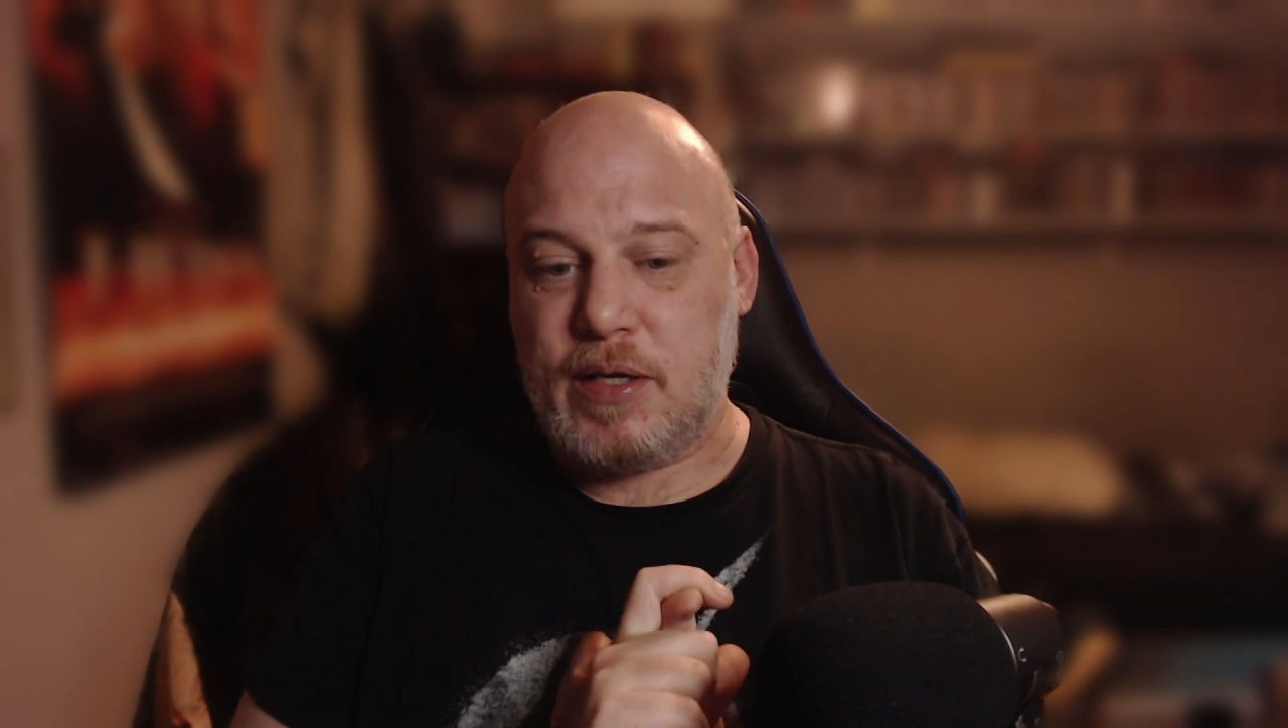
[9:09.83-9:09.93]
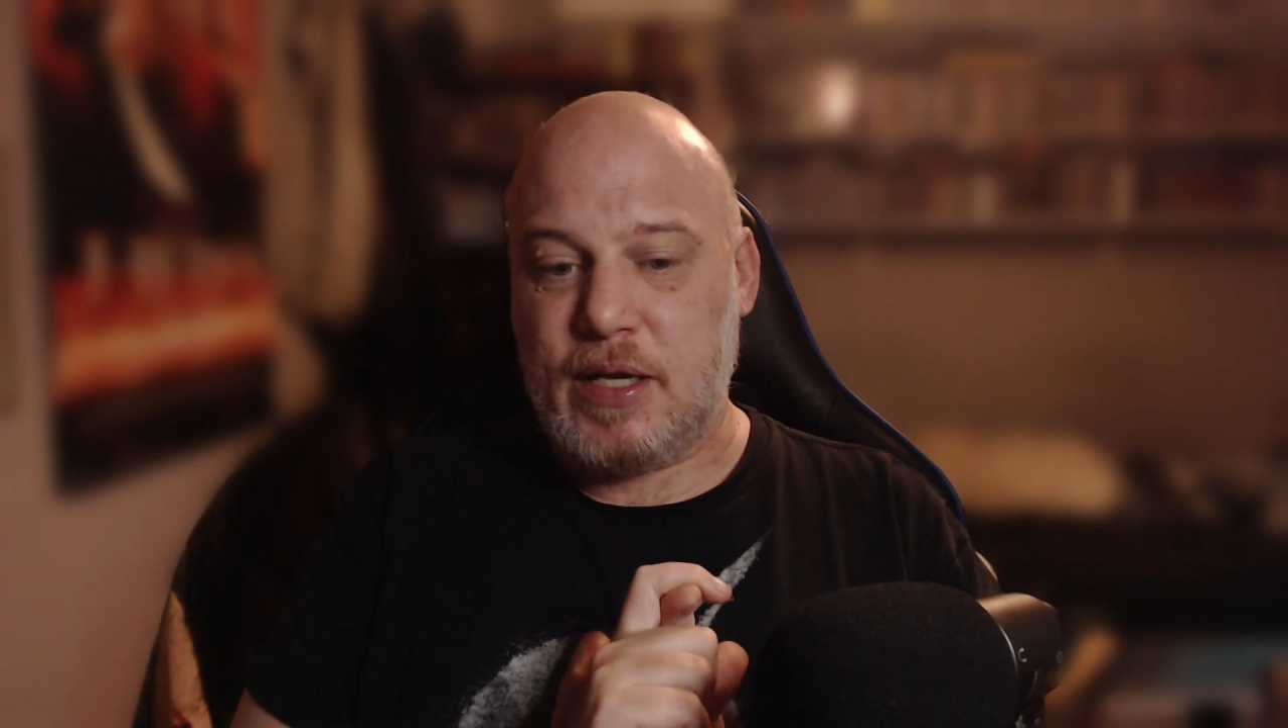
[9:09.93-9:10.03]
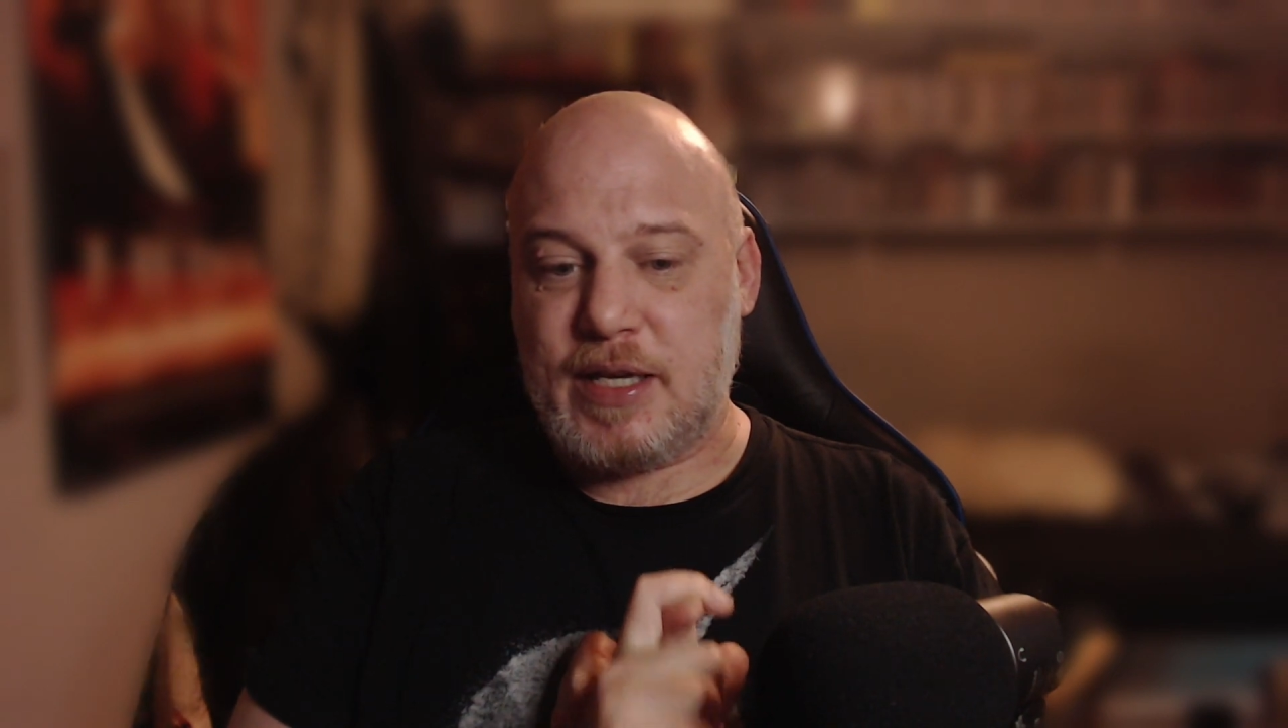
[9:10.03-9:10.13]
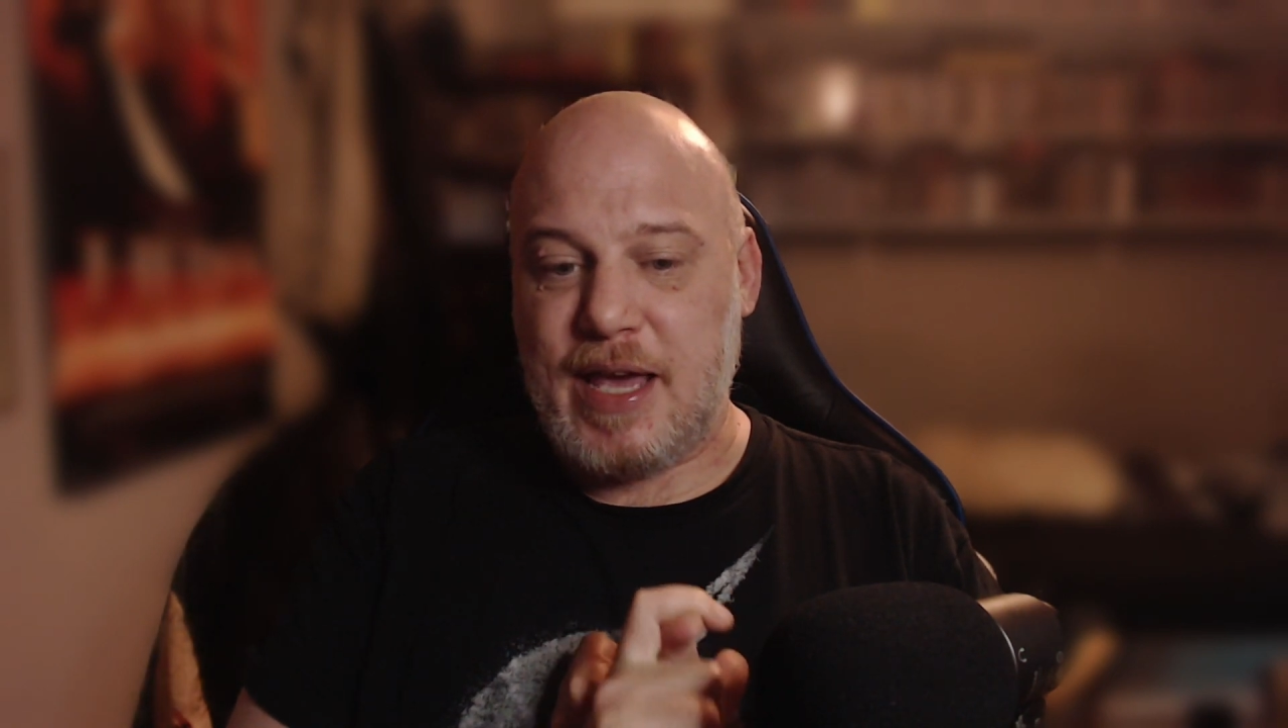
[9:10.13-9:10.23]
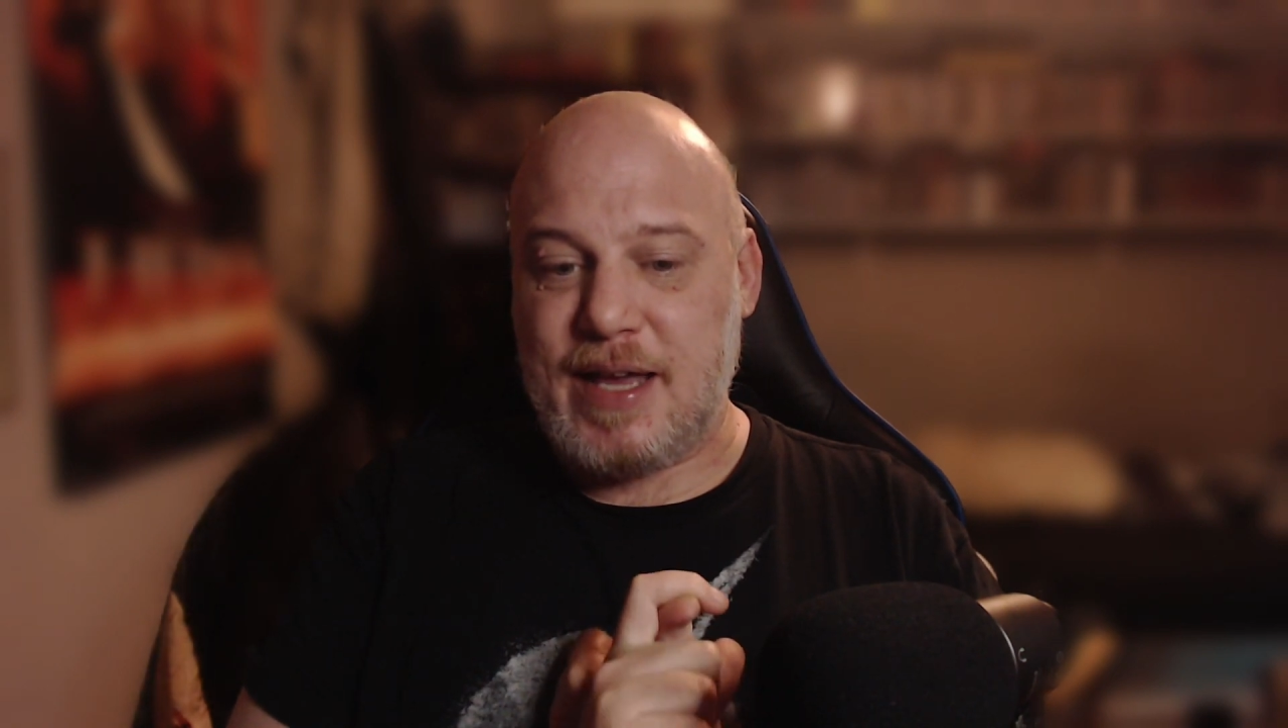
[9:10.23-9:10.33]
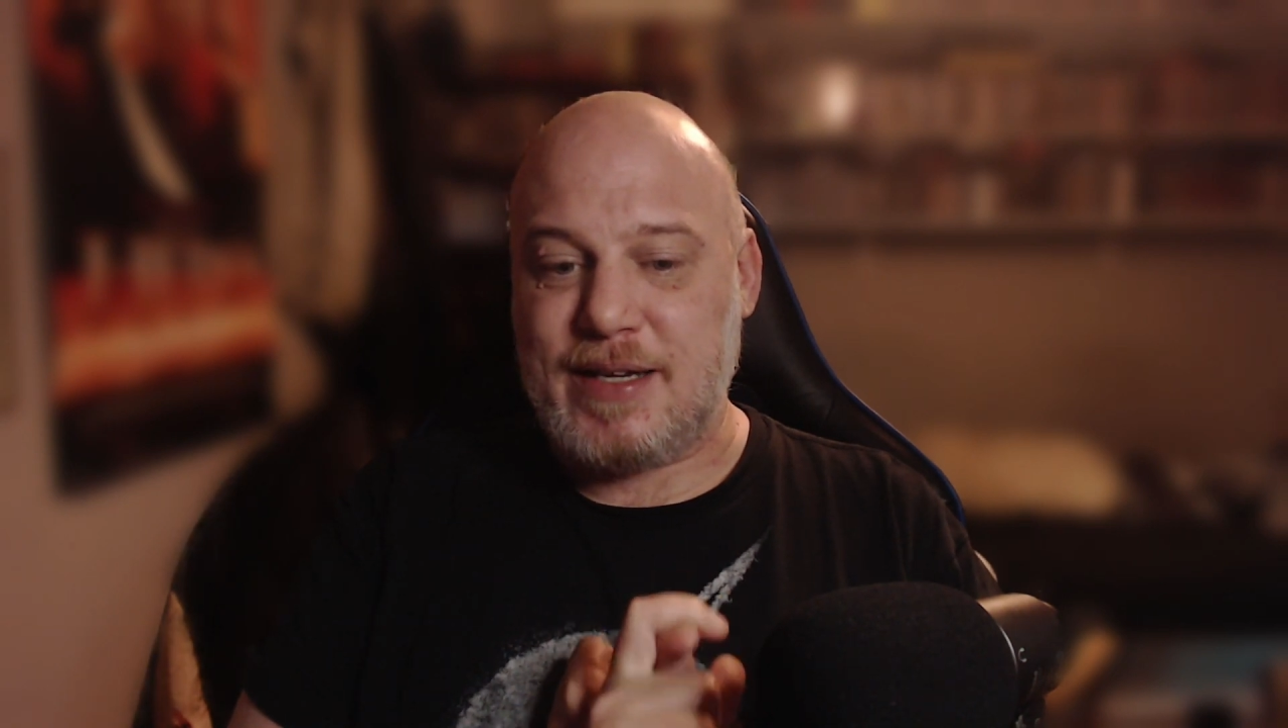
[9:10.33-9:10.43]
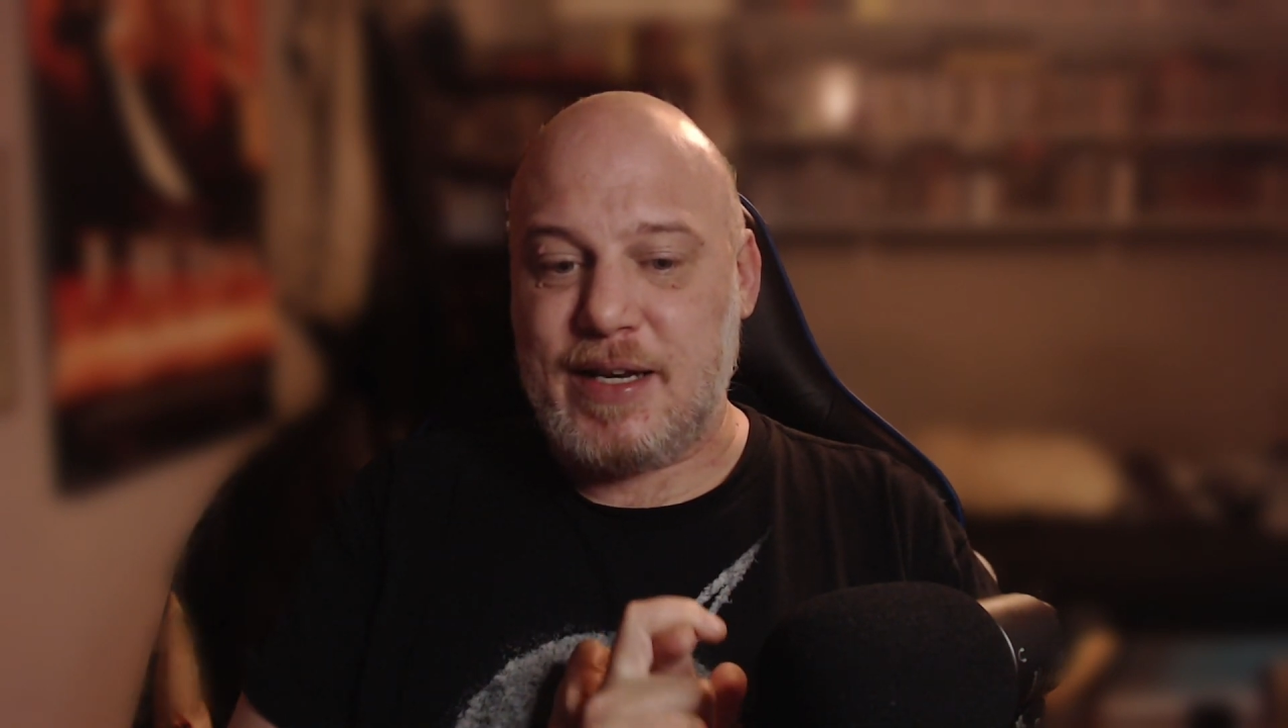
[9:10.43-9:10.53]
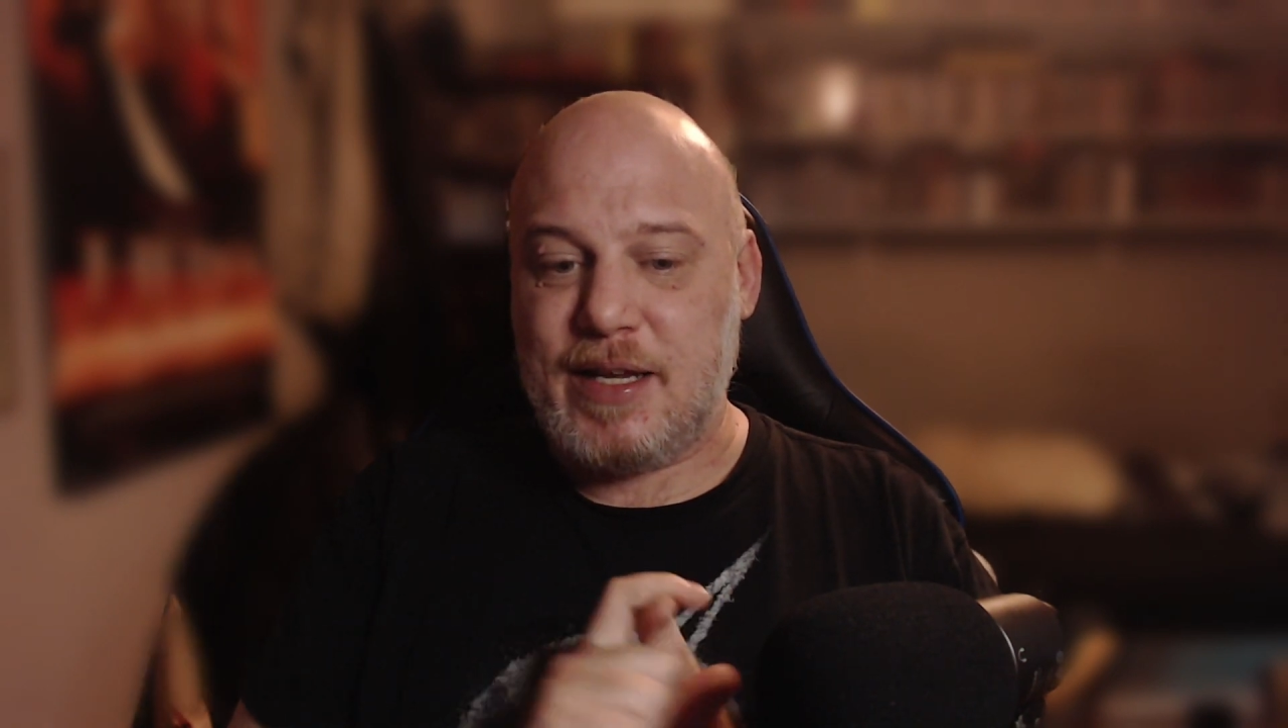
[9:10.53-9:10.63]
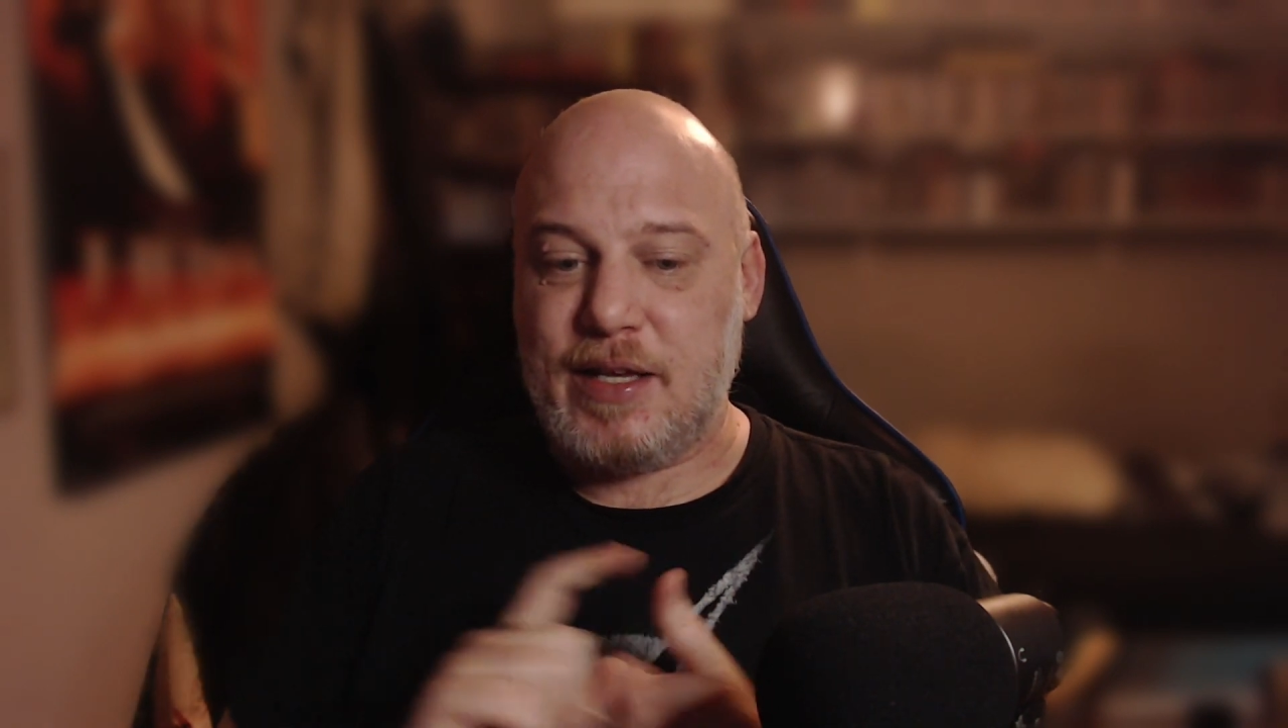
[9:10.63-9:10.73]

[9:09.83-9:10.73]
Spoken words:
again,